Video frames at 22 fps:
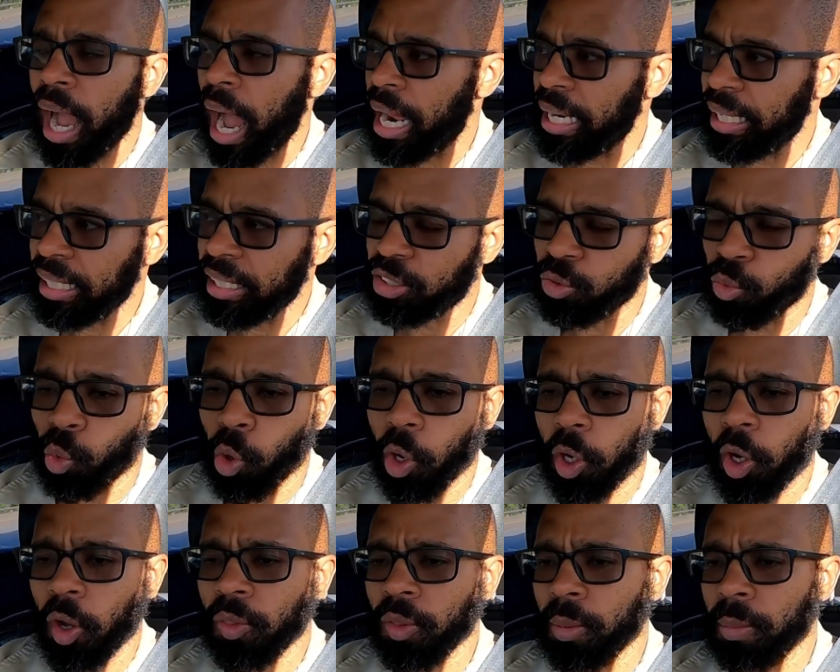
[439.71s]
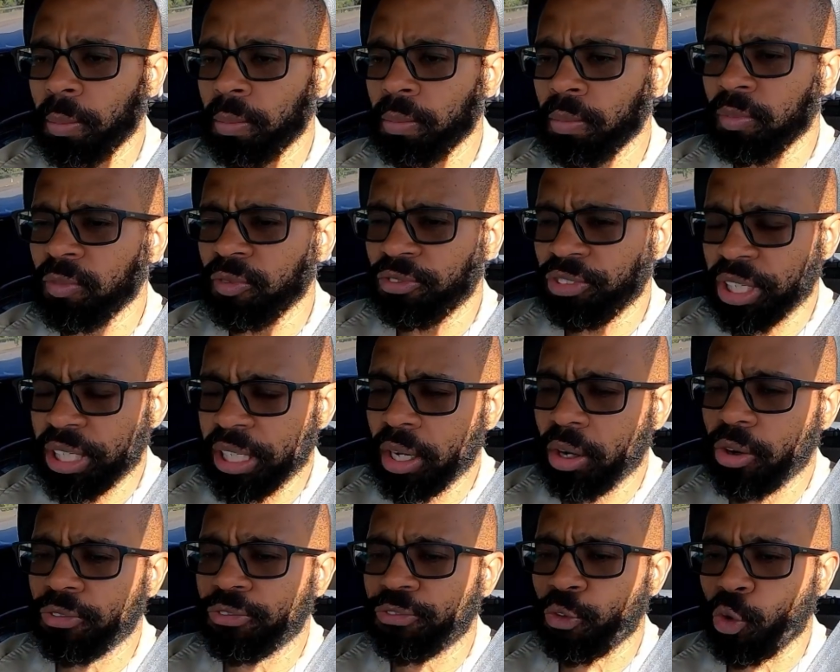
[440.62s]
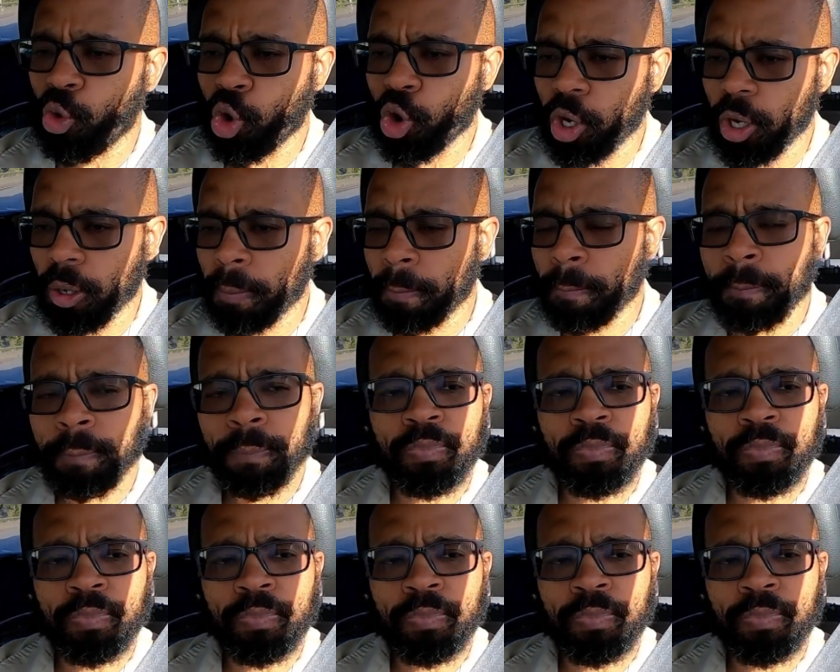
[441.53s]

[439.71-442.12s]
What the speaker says: I need to work on the video for